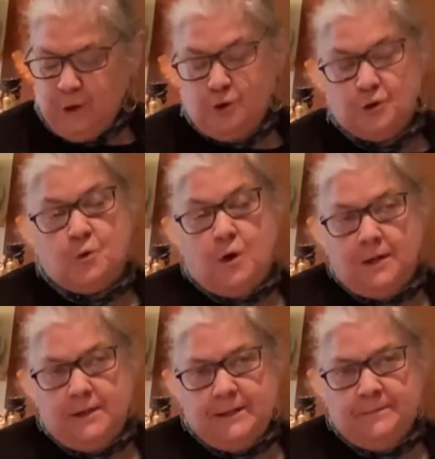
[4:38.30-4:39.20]
Good
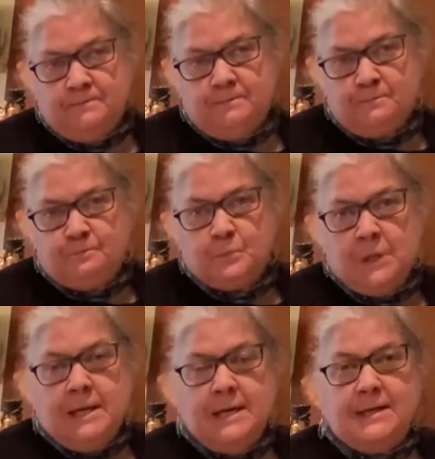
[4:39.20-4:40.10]
quality.
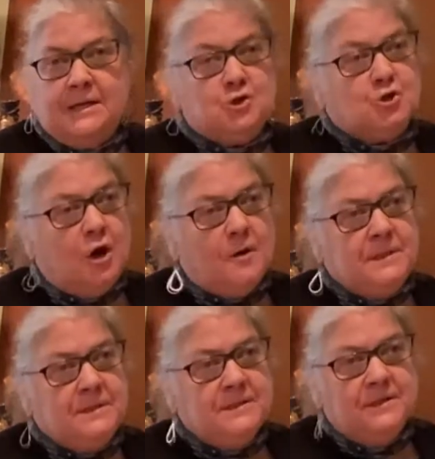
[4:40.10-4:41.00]
It gets
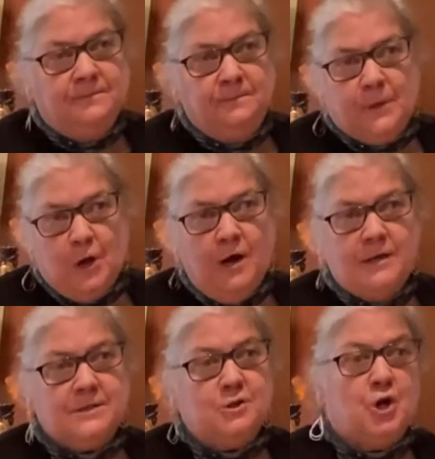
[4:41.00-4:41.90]
sharpened on
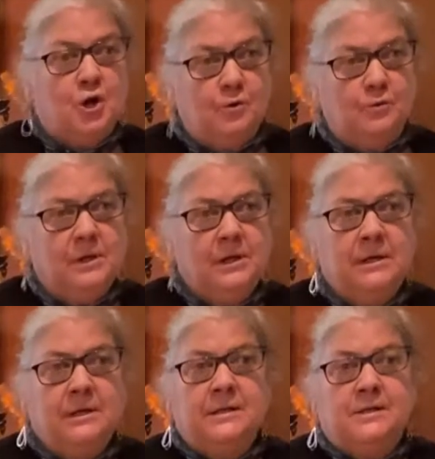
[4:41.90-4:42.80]
a stone,
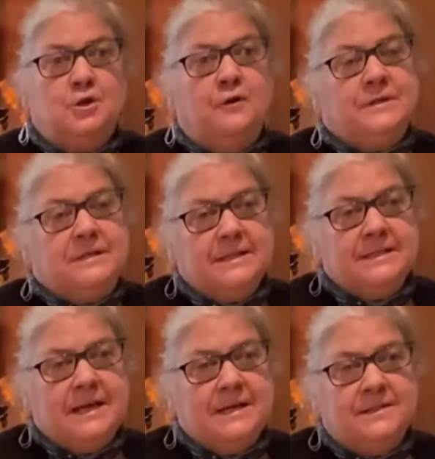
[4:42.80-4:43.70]
so if it
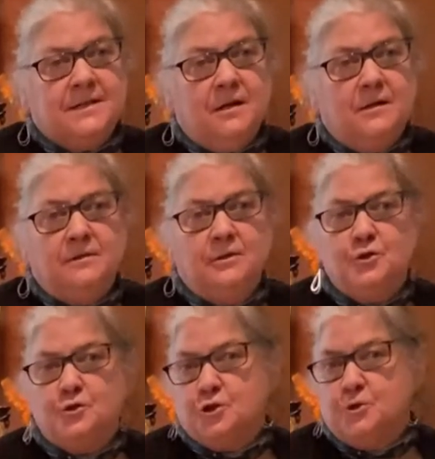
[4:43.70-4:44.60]
does get dull,
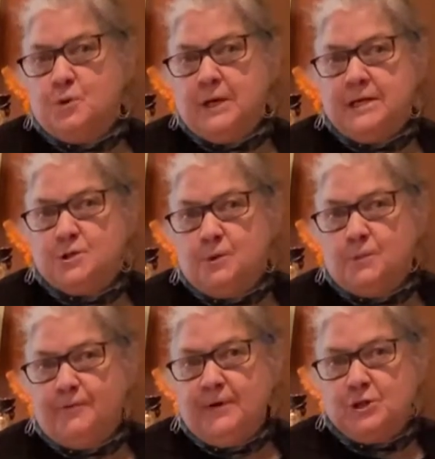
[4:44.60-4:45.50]
you should bring it to a
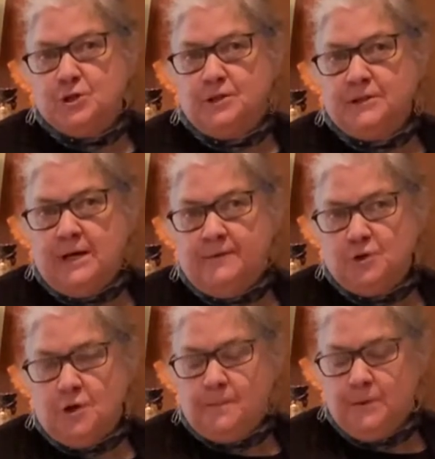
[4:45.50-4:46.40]
professional knife
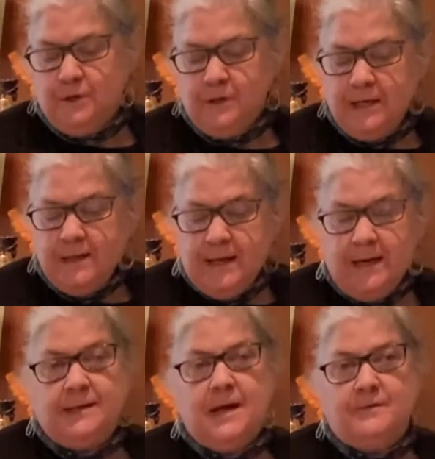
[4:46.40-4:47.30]
sharpener
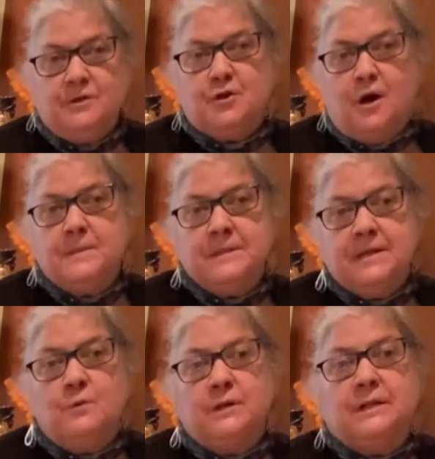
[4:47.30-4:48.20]
and have it sharpened, and
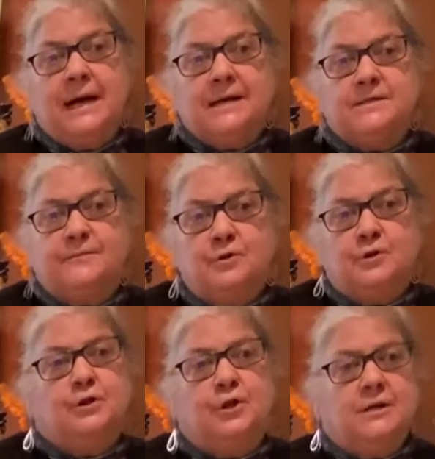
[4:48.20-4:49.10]
it will last for a
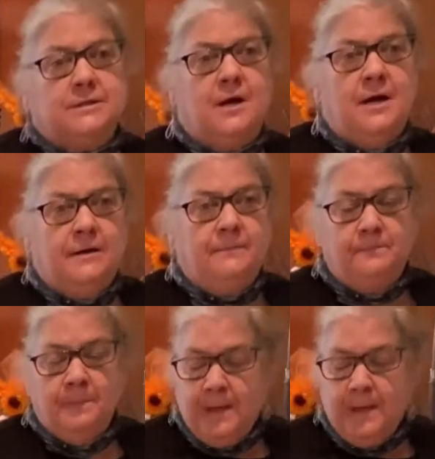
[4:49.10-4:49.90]
good long time.